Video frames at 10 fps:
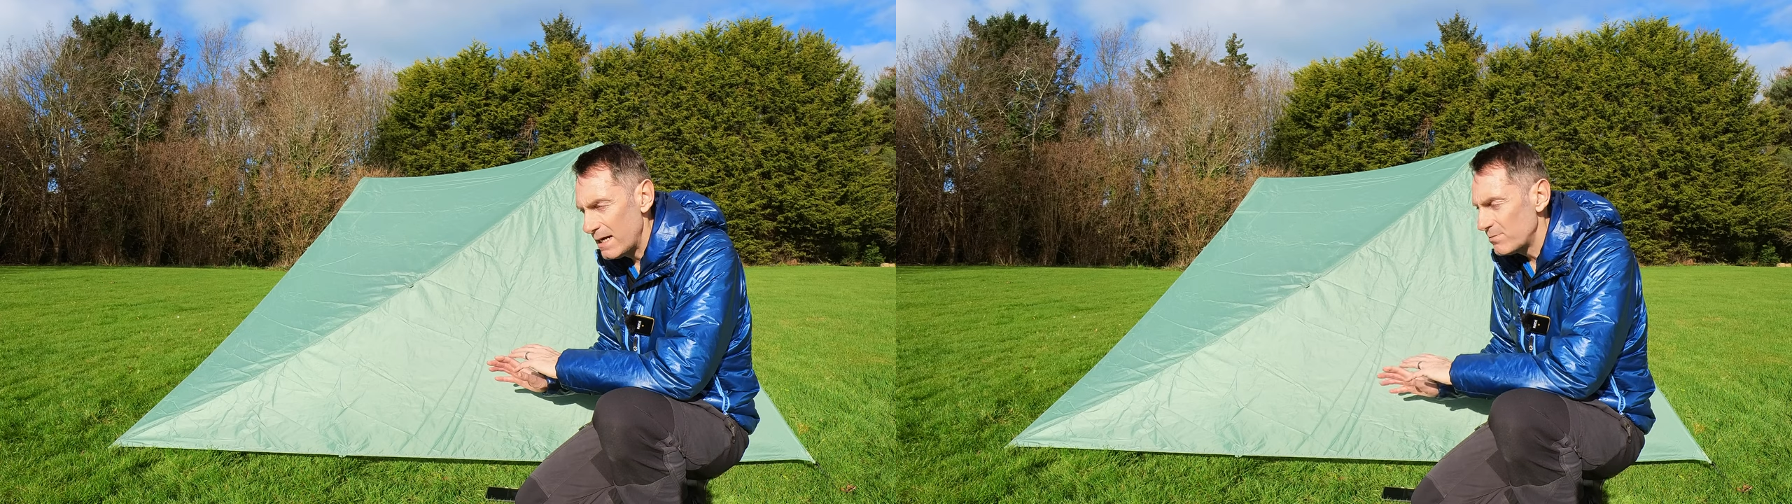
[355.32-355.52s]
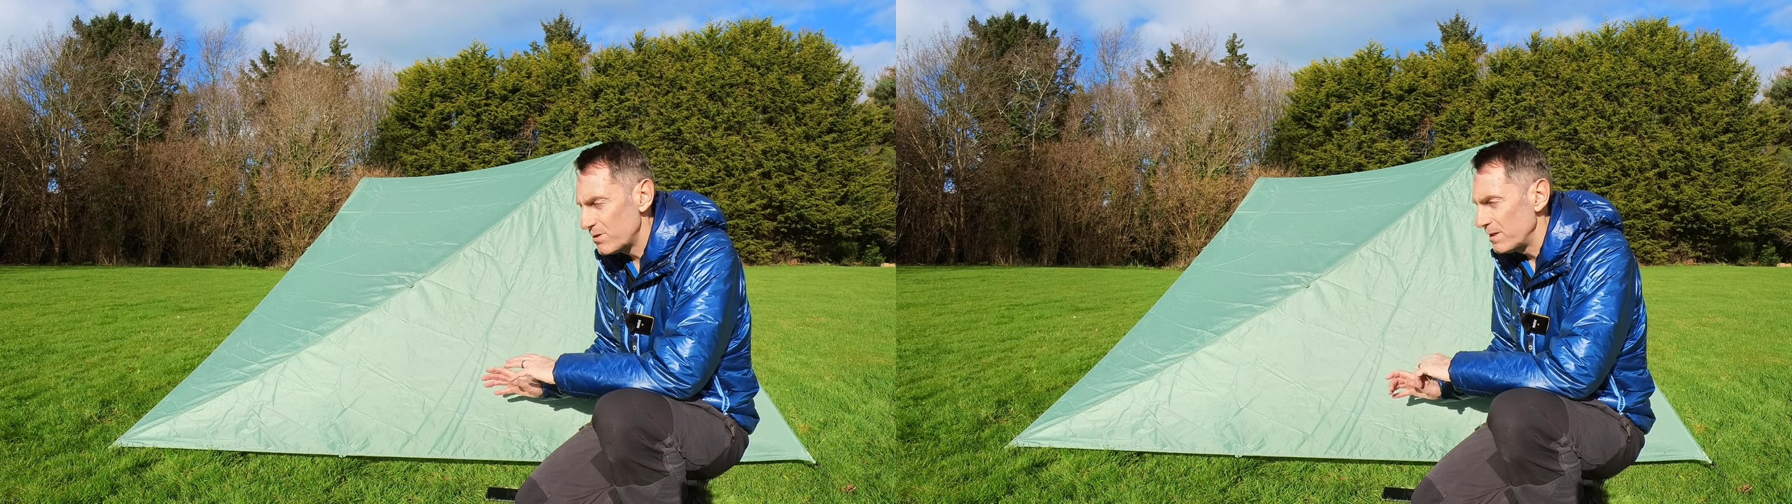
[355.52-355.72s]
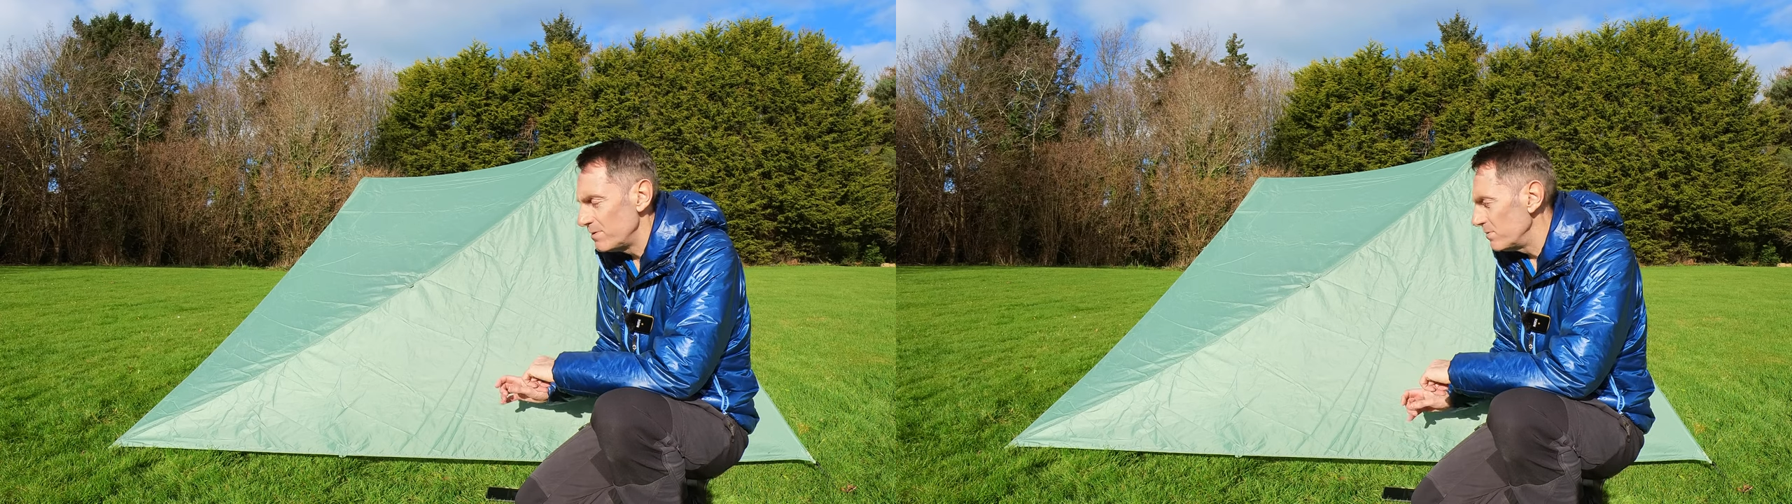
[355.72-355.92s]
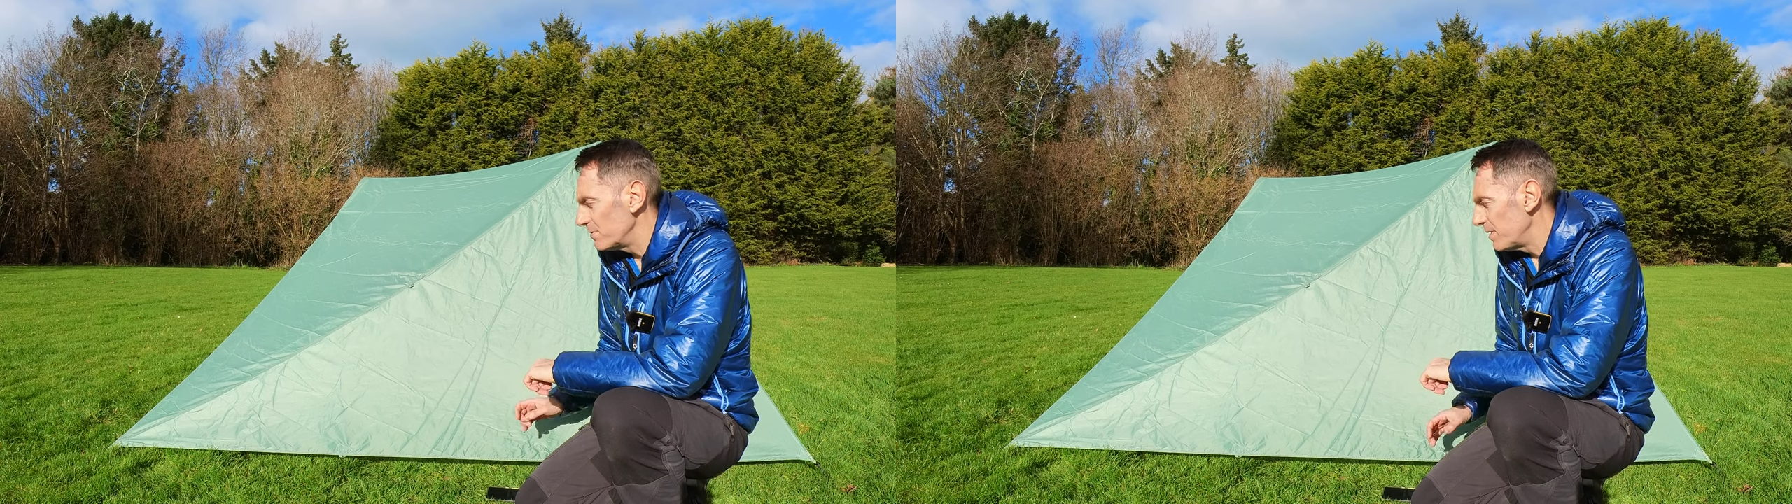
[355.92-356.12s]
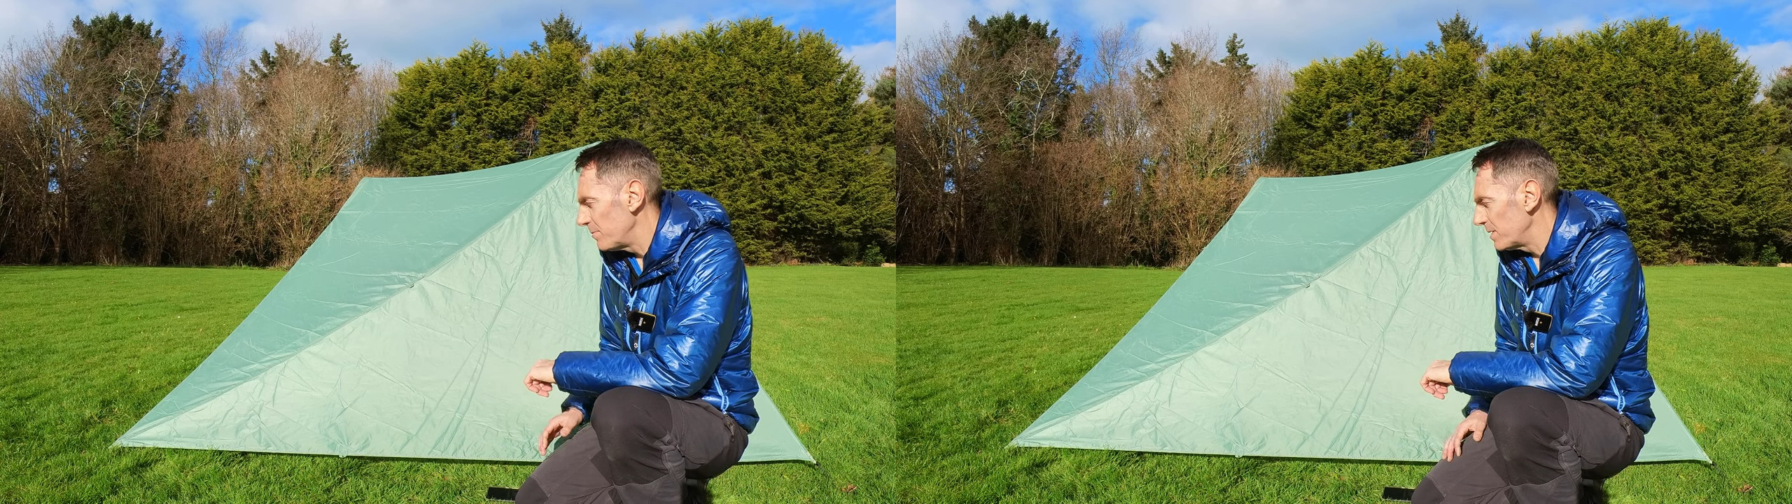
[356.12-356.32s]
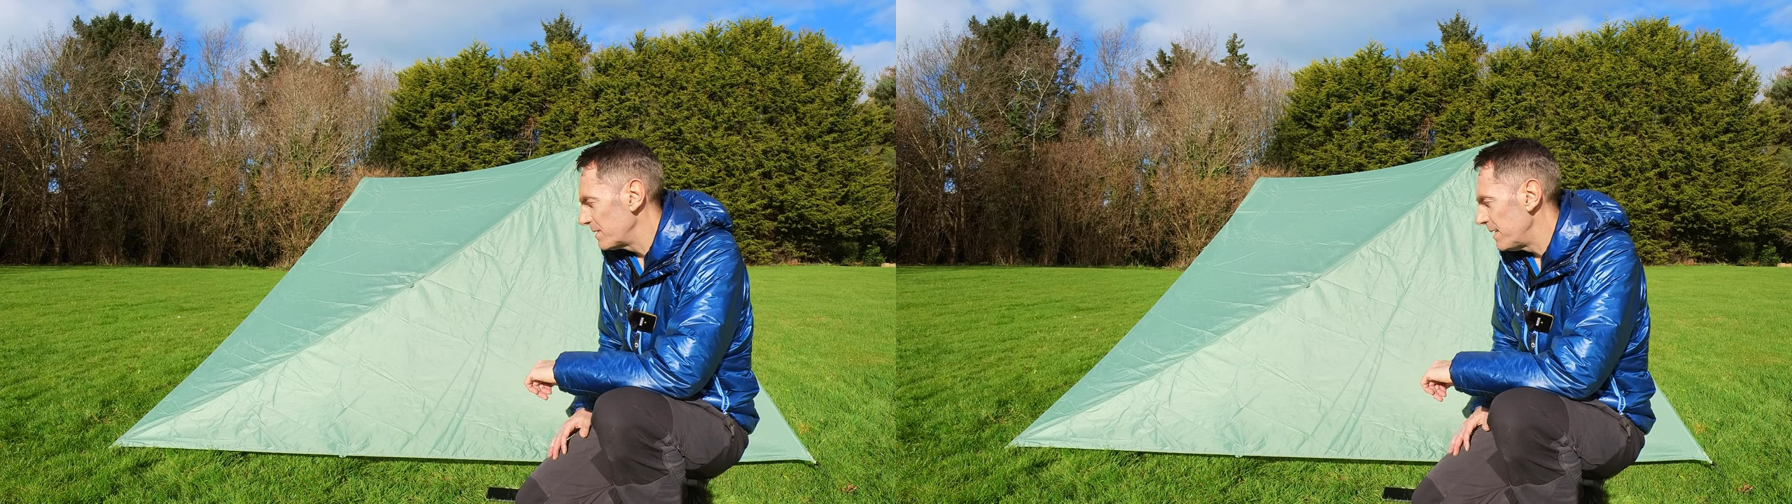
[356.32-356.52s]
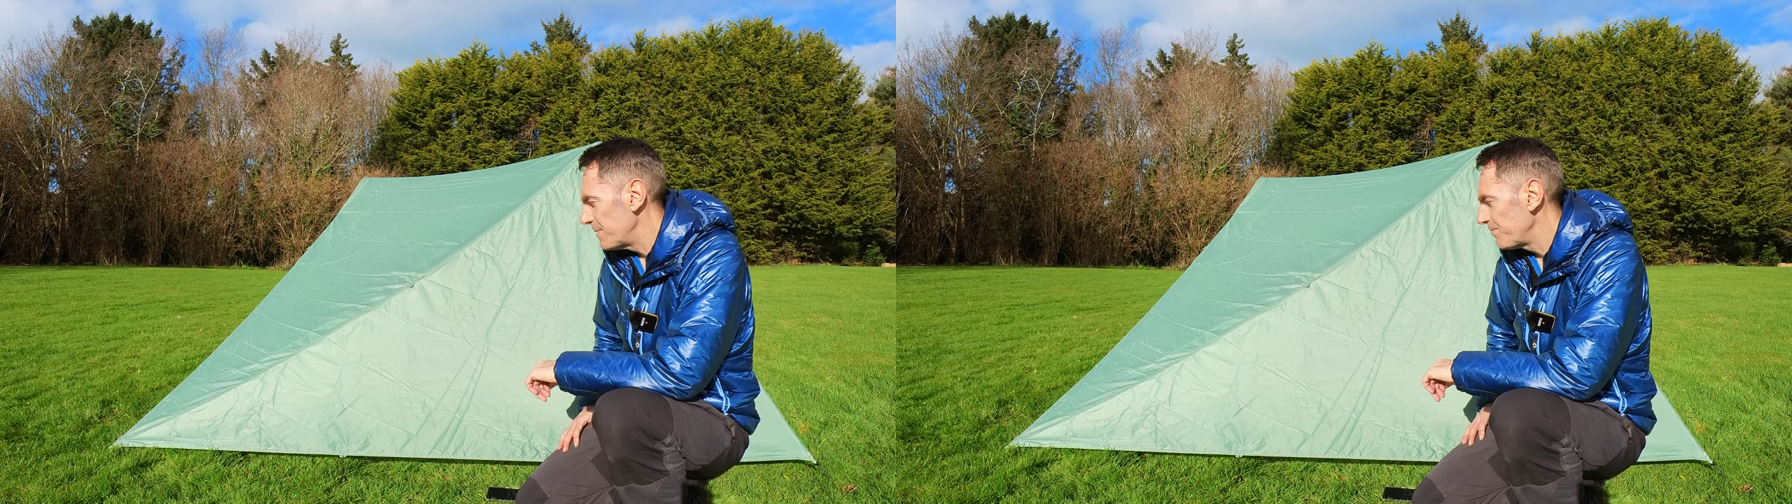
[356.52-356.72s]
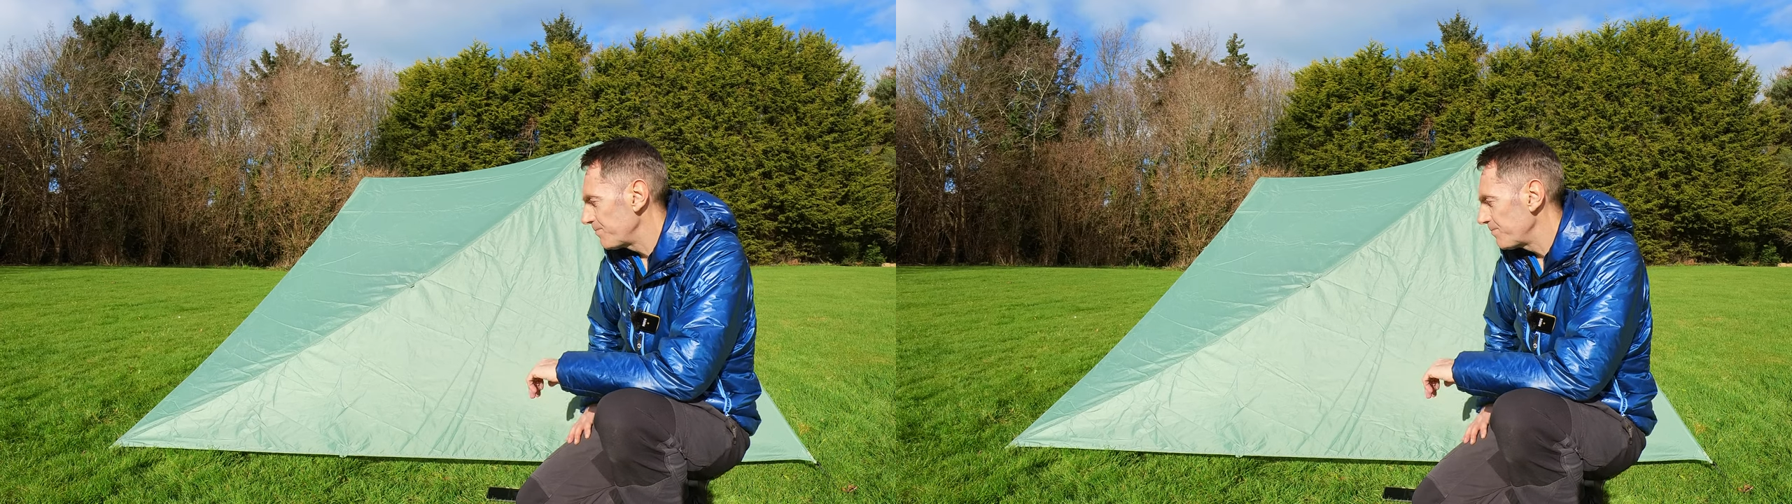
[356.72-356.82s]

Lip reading: Absolutely no doubt about that.